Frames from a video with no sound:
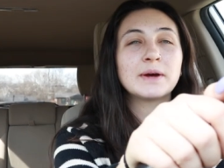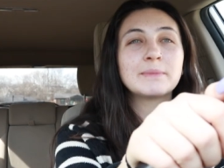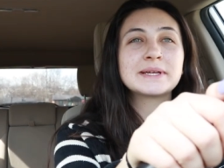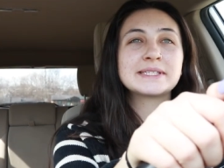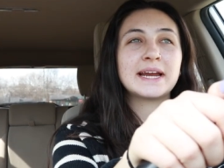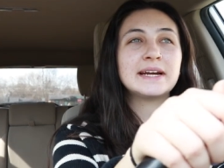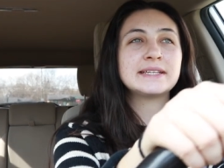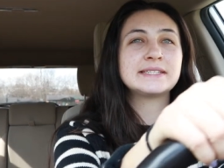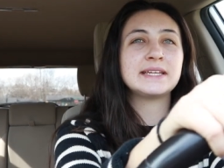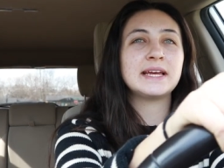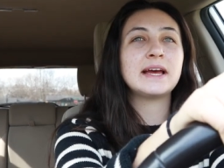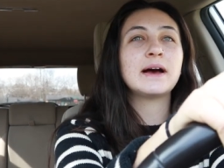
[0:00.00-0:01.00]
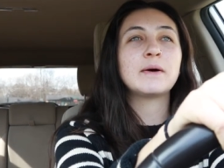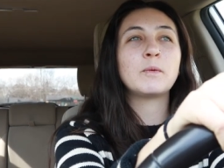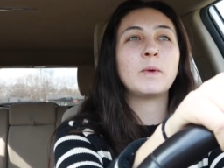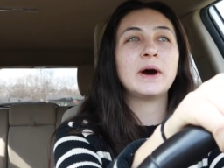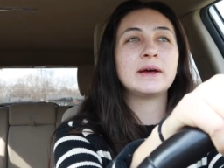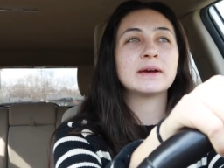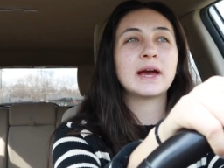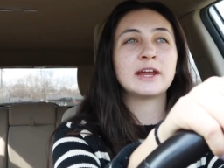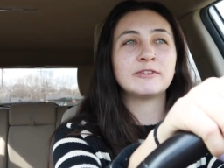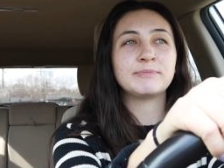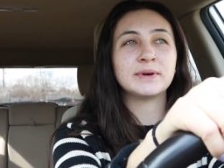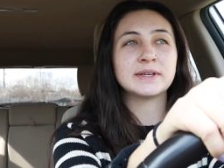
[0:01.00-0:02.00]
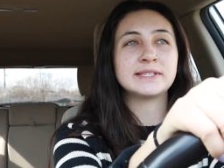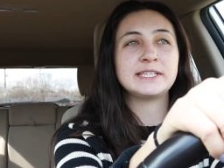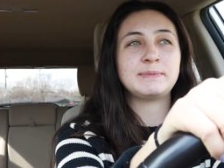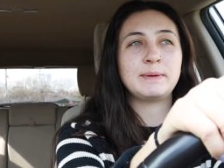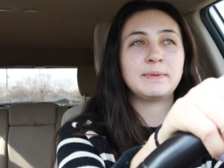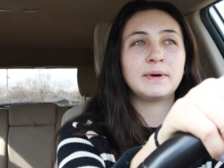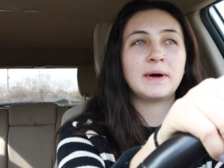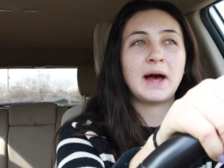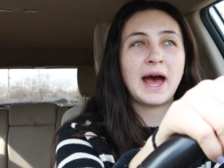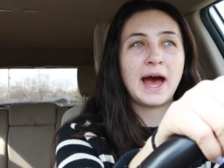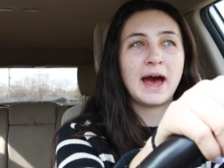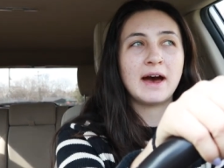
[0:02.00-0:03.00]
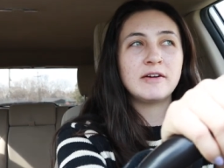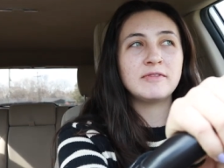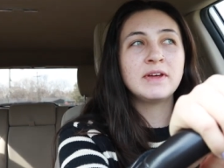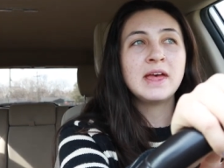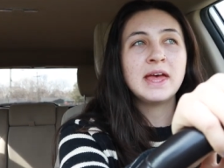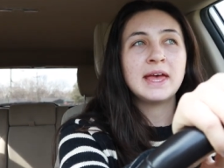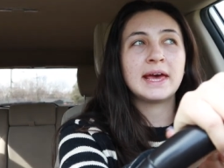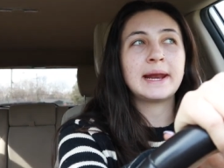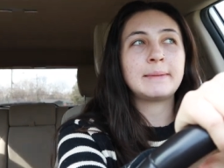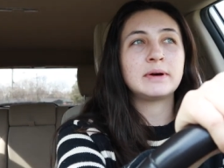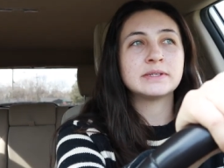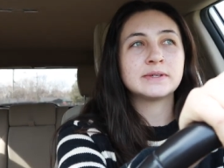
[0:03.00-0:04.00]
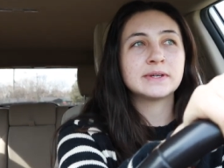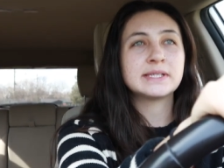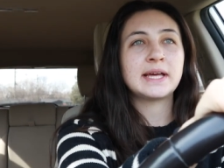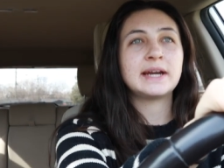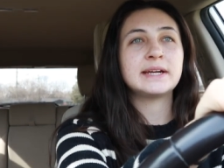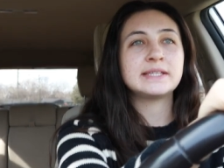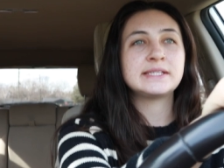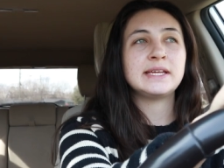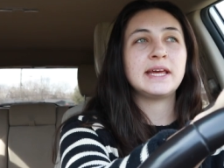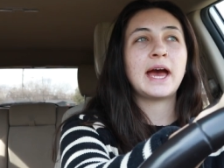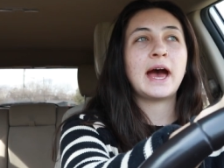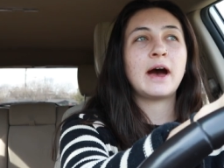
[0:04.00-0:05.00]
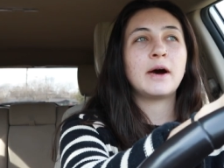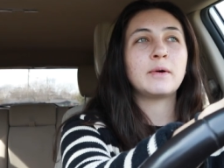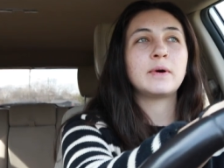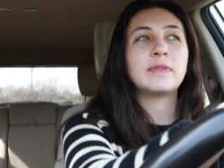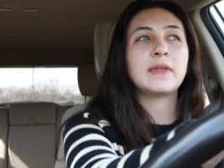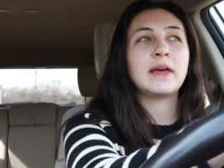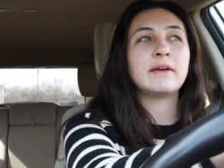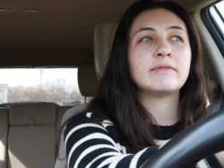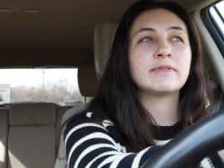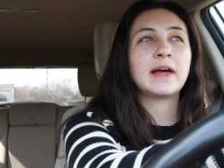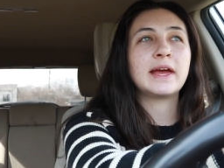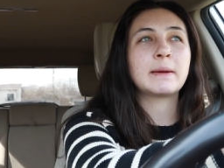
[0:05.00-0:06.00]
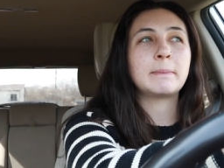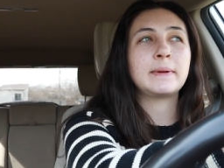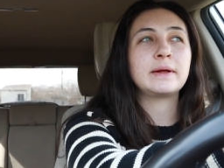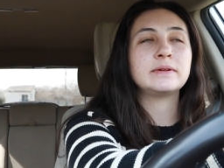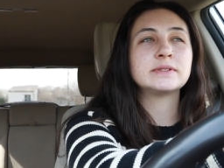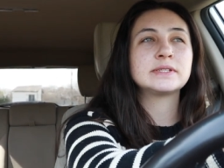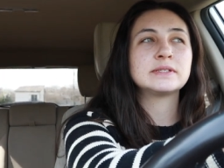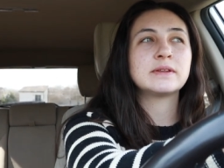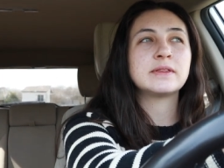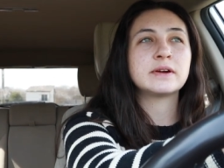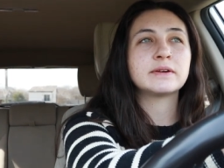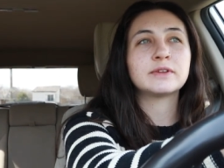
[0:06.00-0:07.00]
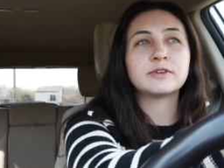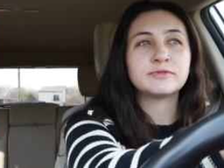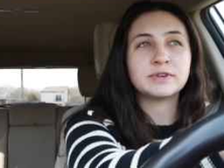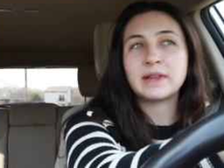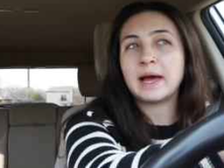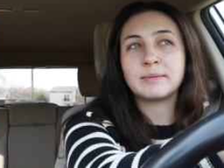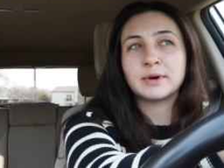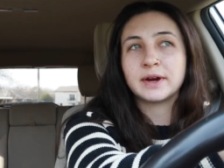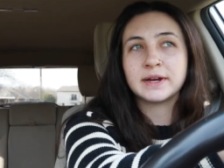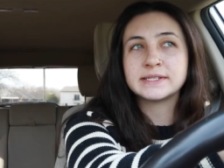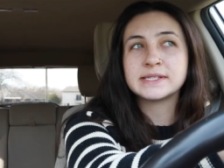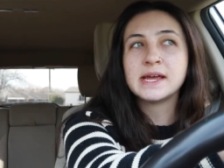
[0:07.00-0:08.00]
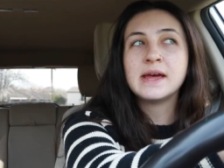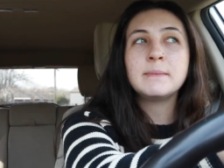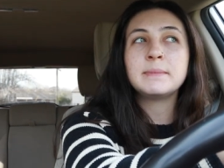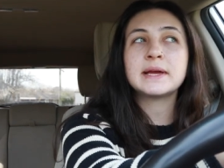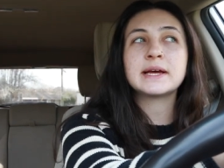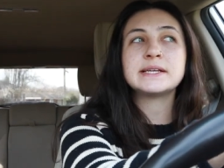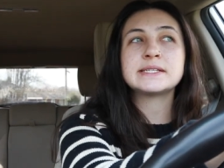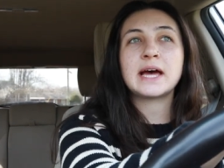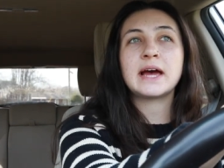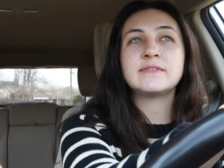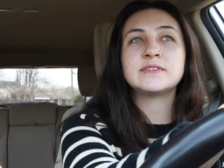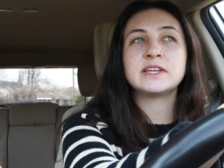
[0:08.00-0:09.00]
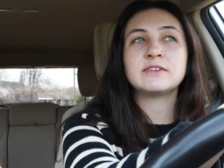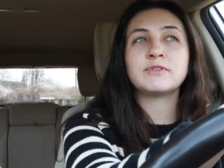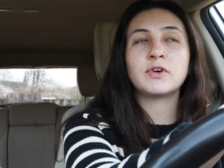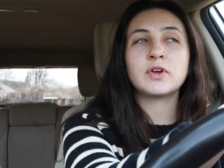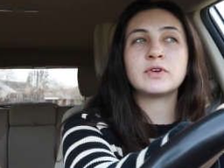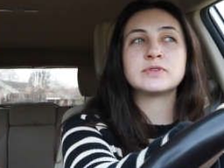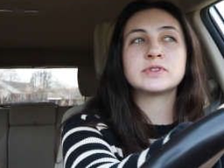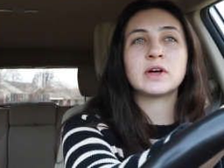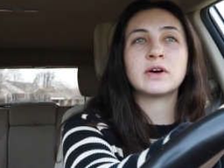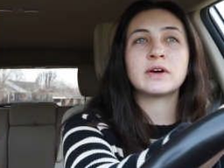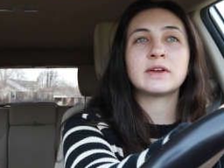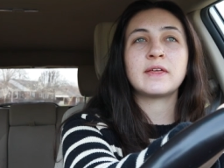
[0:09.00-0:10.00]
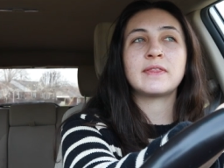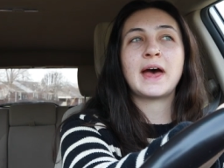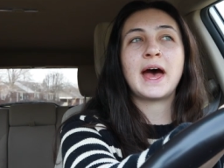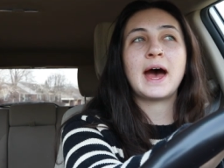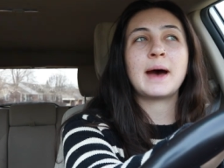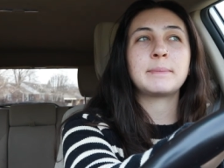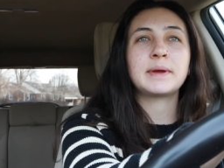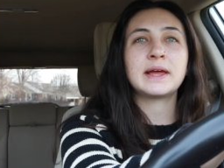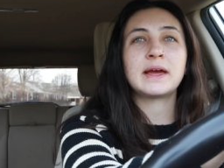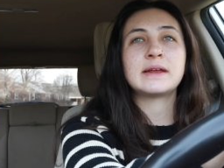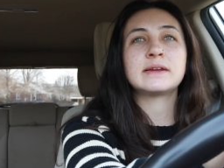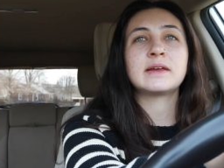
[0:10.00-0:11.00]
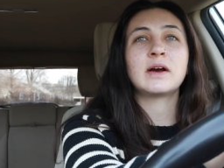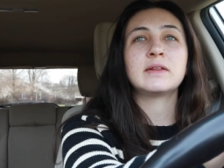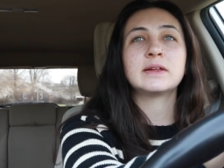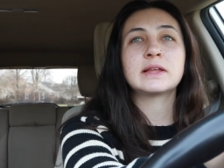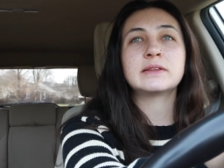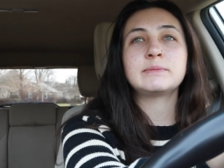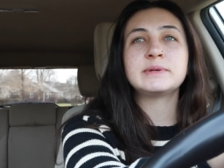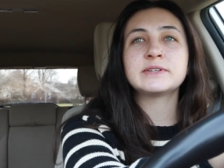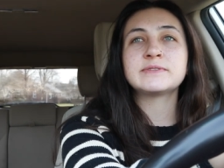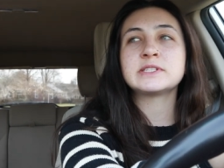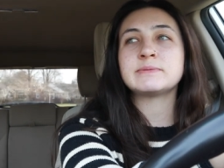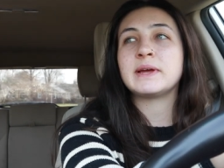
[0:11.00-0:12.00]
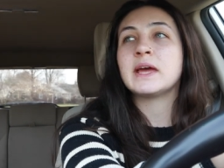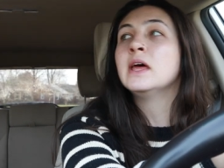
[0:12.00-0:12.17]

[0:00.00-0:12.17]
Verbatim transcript: So I'm excited to see what kind of books these people have and I'm also excited to see how they've like built their little free libraries because I've seen photos on the app and they all look a little bit different to me.